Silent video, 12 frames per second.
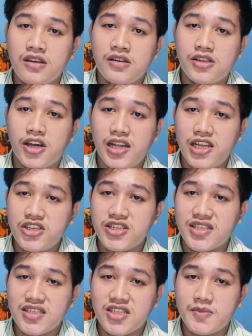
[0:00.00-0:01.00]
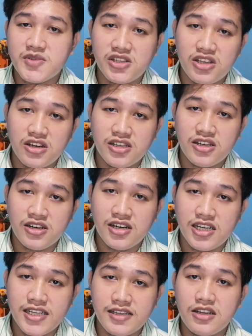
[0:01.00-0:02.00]
Nonlinear systems, on the other
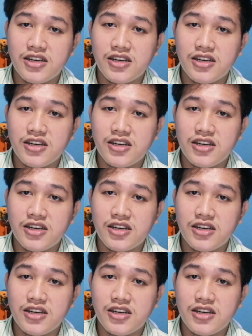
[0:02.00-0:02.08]
hand,